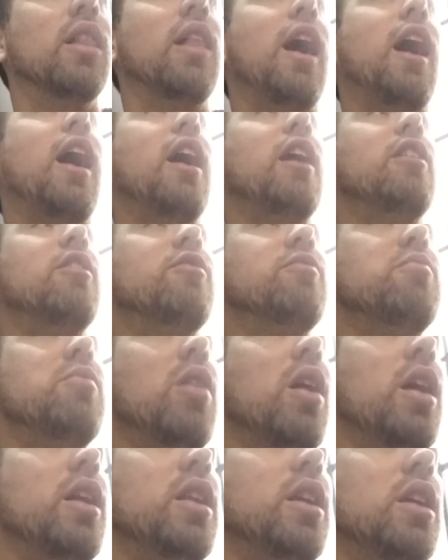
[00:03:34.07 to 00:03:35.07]
A lot of
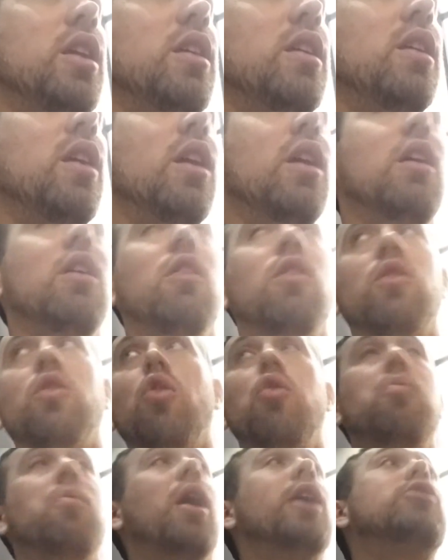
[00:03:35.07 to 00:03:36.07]
money,
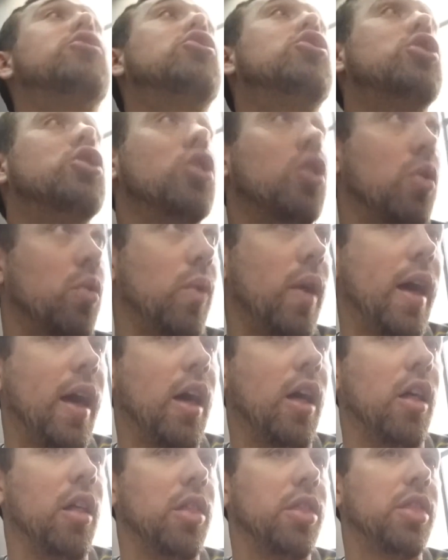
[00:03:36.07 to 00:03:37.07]
so much
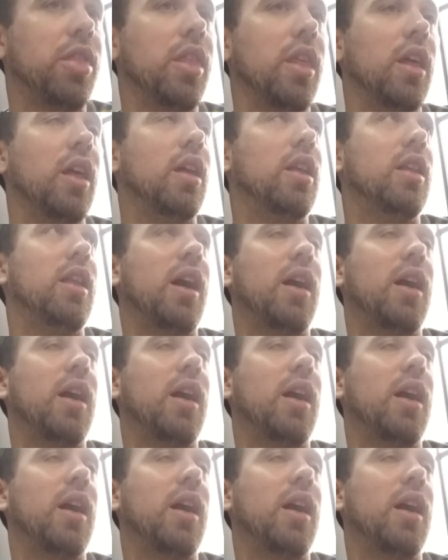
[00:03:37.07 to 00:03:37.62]
wealth,